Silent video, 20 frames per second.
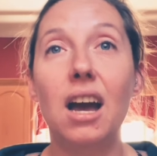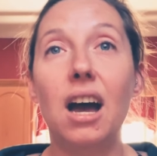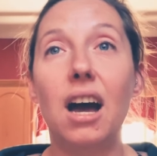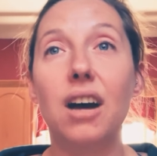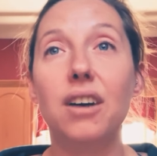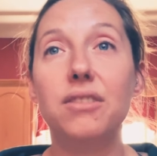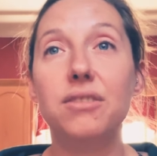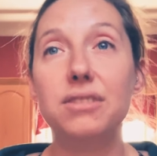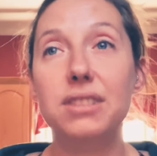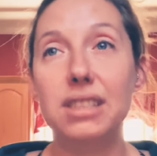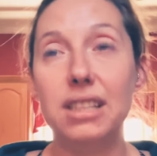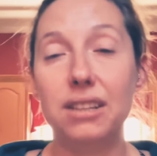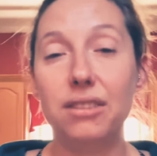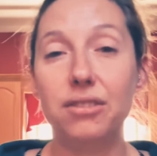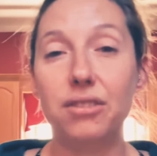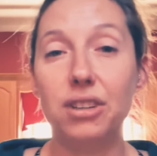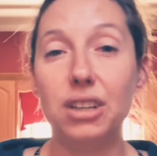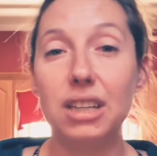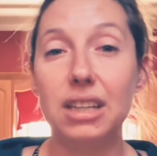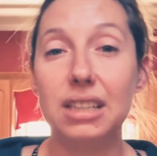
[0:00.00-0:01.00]
of
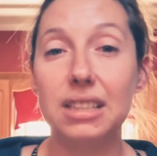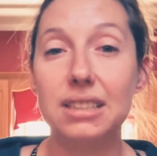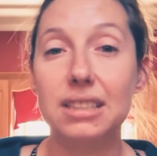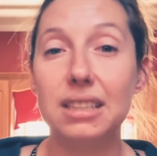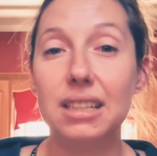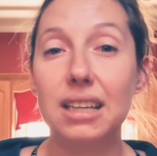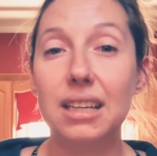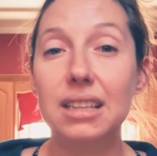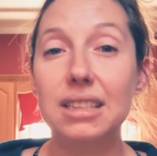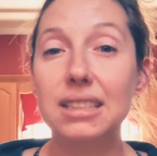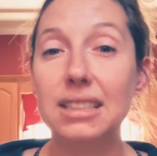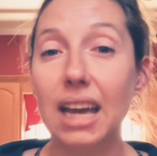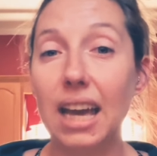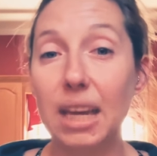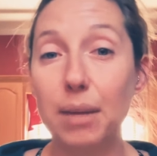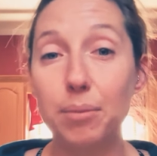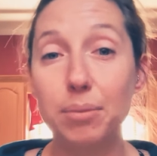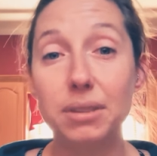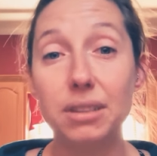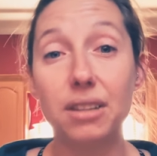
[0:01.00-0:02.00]
different
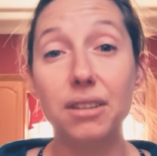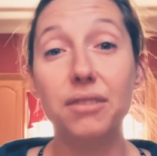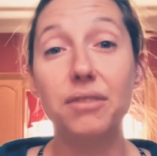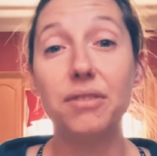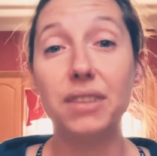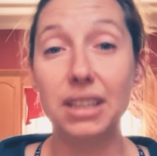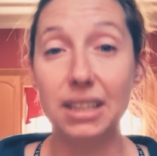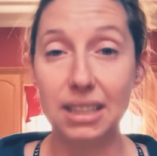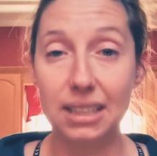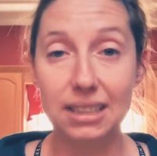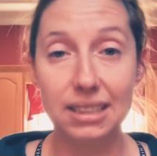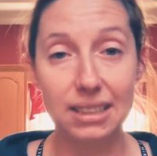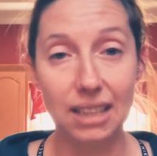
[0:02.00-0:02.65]
types of fitness